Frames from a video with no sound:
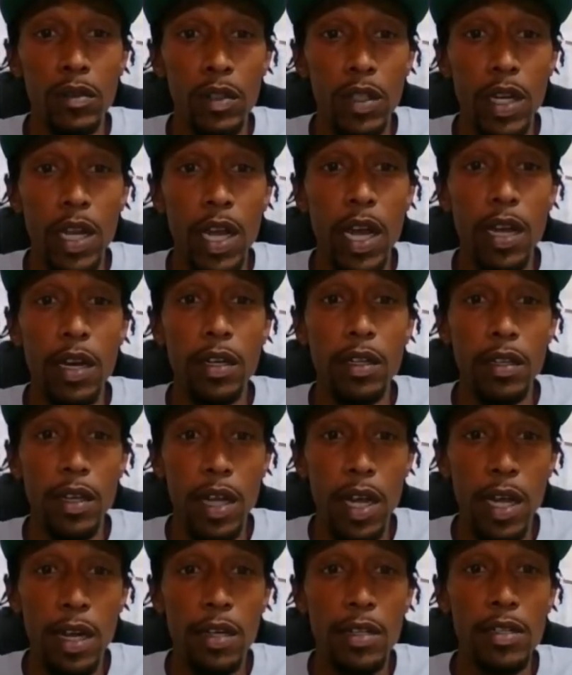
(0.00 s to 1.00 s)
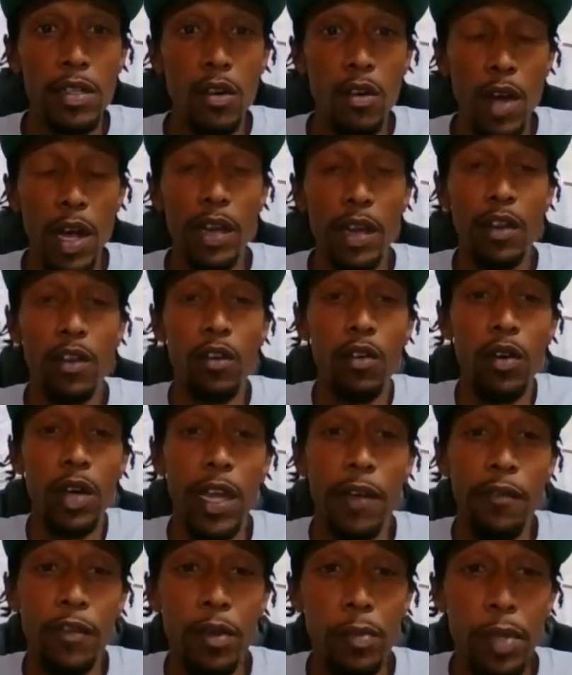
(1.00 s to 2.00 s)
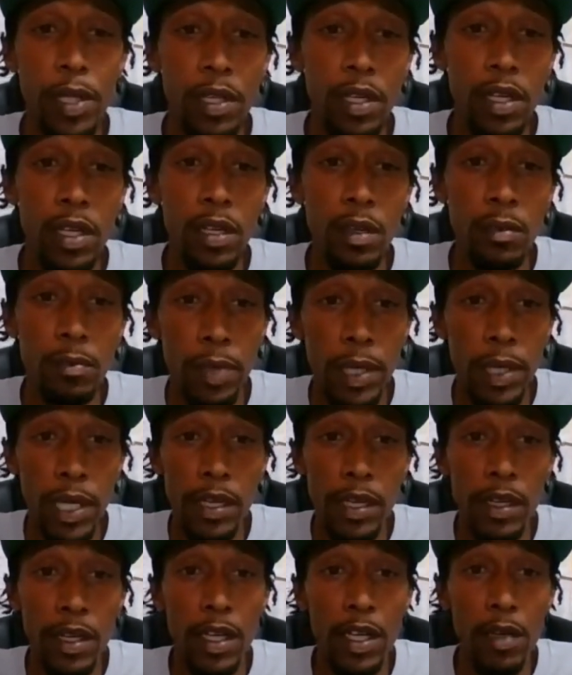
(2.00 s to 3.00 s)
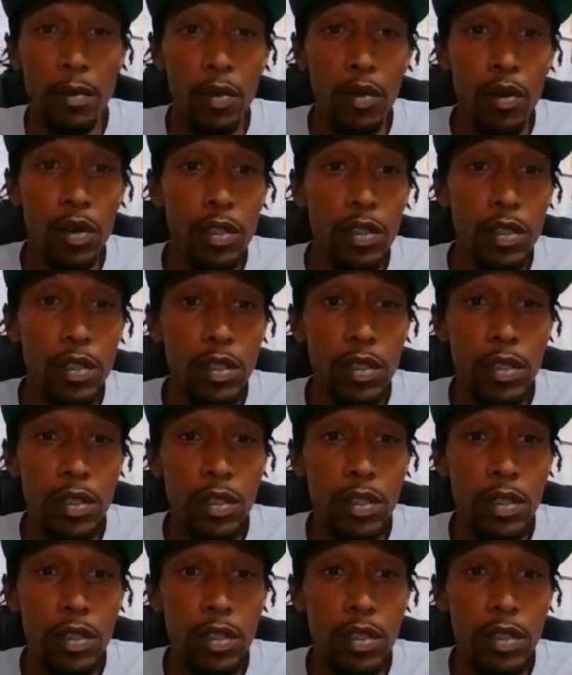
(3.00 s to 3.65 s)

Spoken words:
Got it. So how long have you been playing the keyboards?